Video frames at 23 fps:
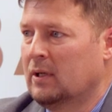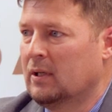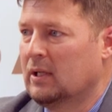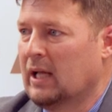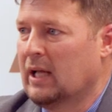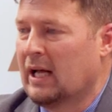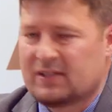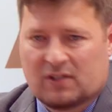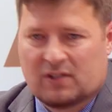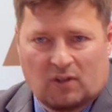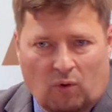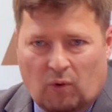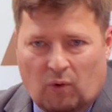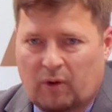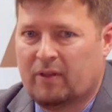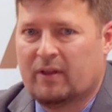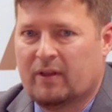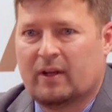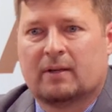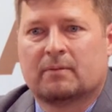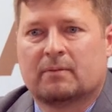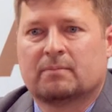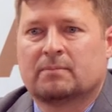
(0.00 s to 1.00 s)
That's the only
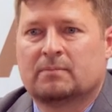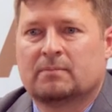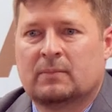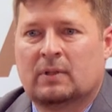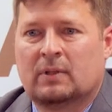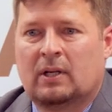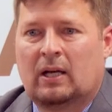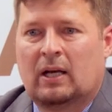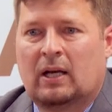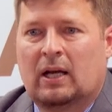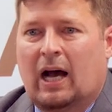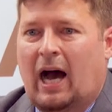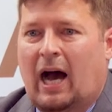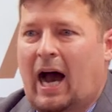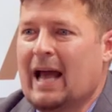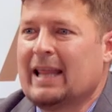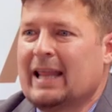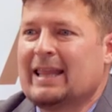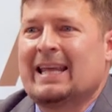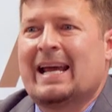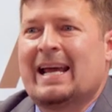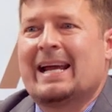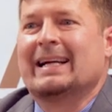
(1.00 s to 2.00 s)
thing. I
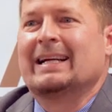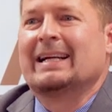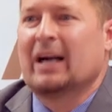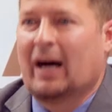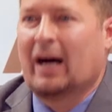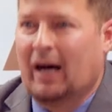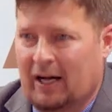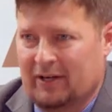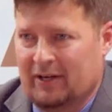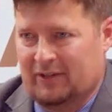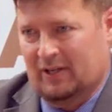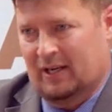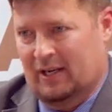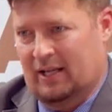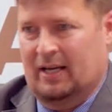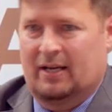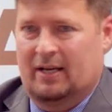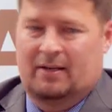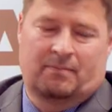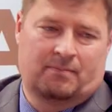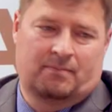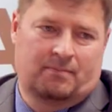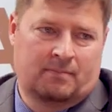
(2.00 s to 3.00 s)
thank God today
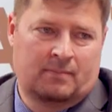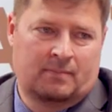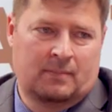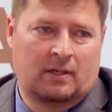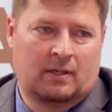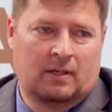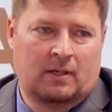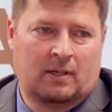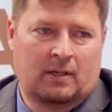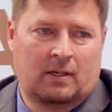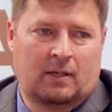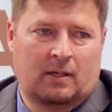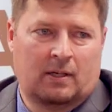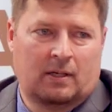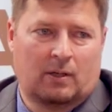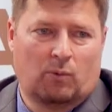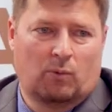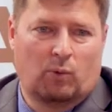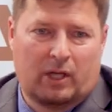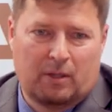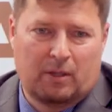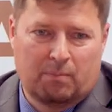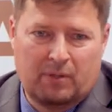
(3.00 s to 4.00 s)
that
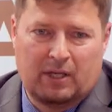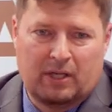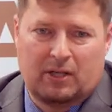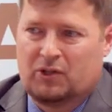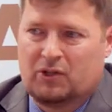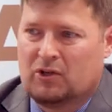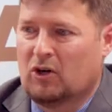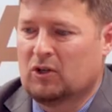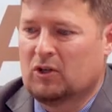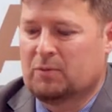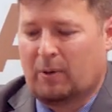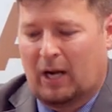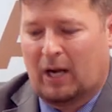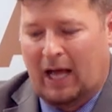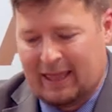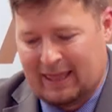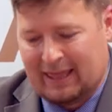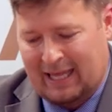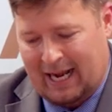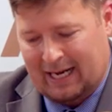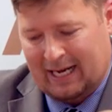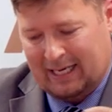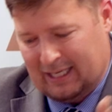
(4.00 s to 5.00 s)
we can be in church, but I
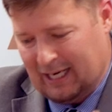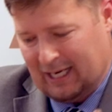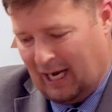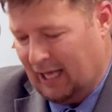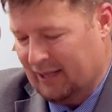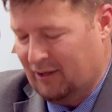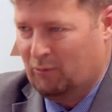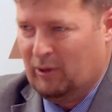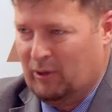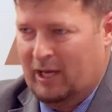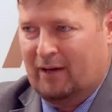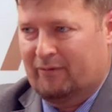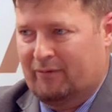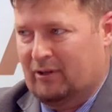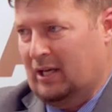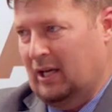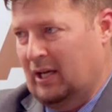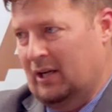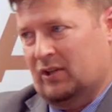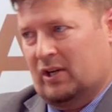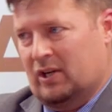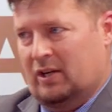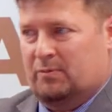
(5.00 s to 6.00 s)
thank God that we have
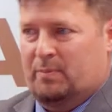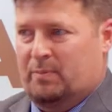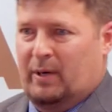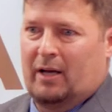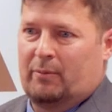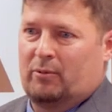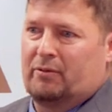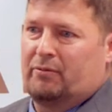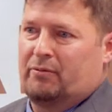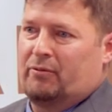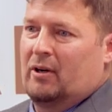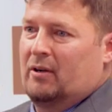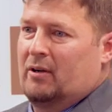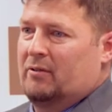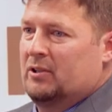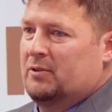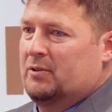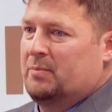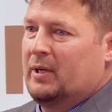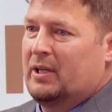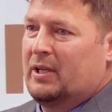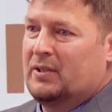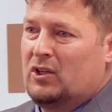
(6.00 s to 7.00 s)
King James Bible in front of
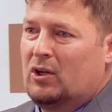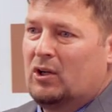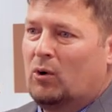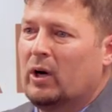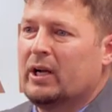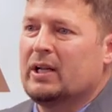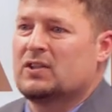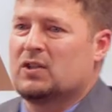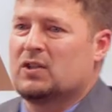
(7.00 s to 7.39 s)
us. Because you know what?